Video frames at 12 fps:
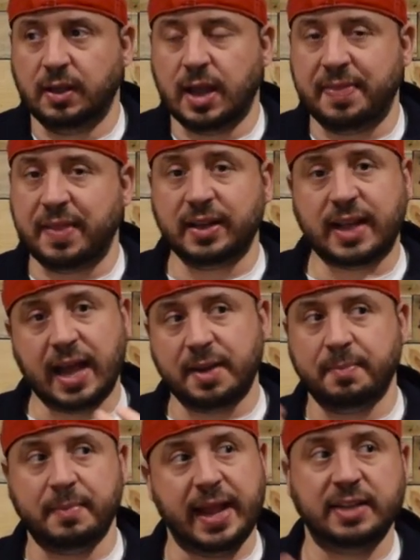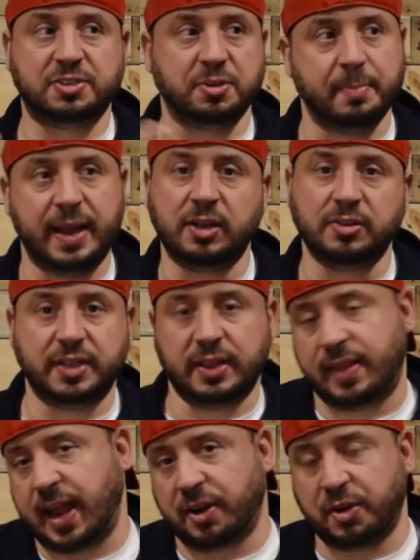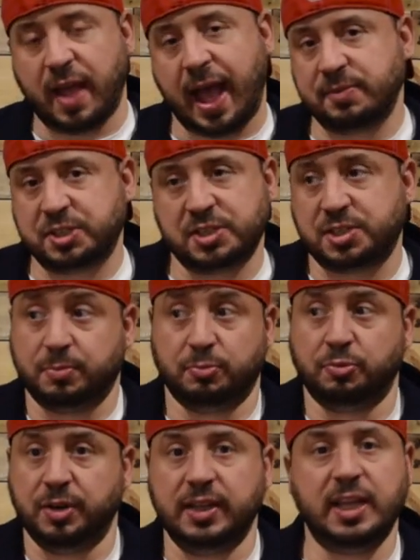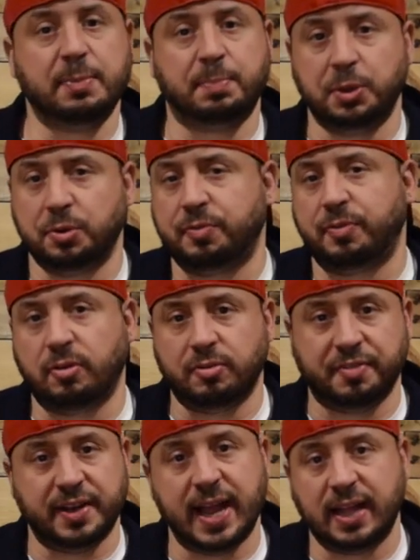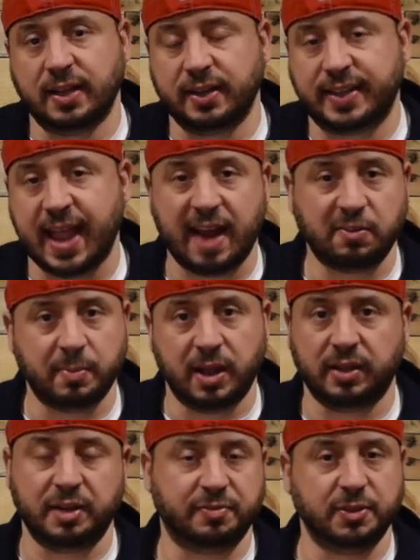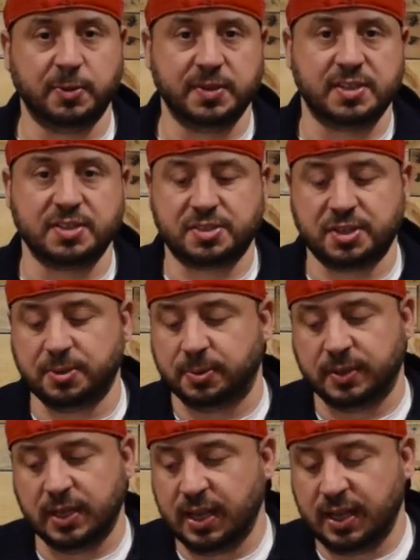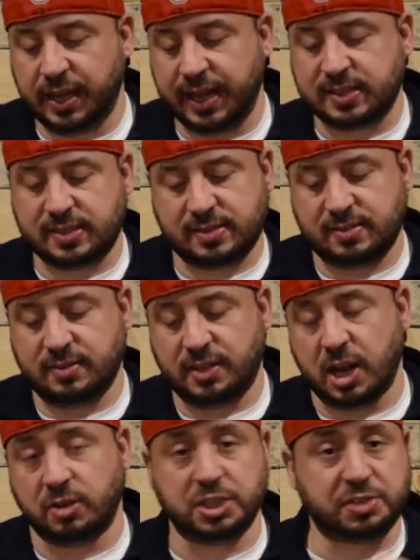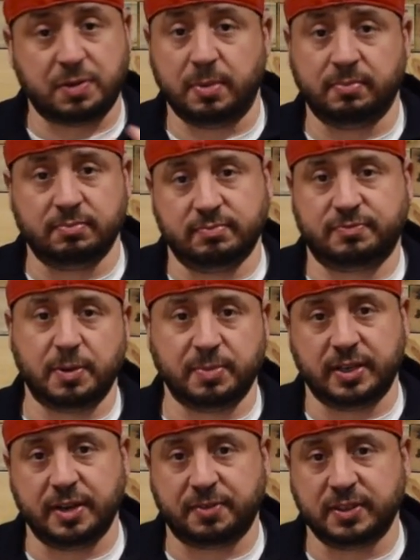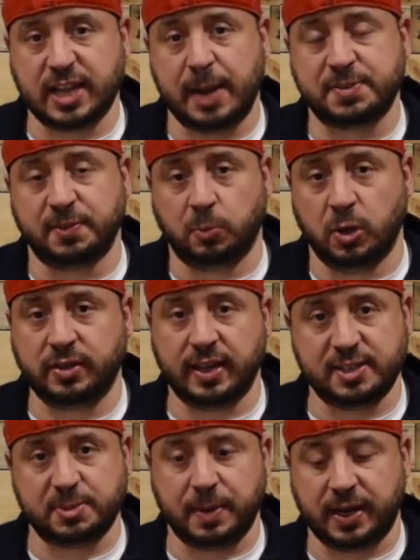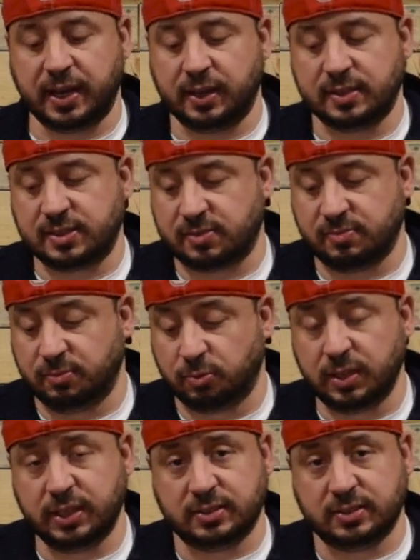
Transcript: And then kind of intermingled in there, you have just some really beautiful vanilla and caramel influences too. It's, you know, just from, from the different types of wood that it's been in, it's really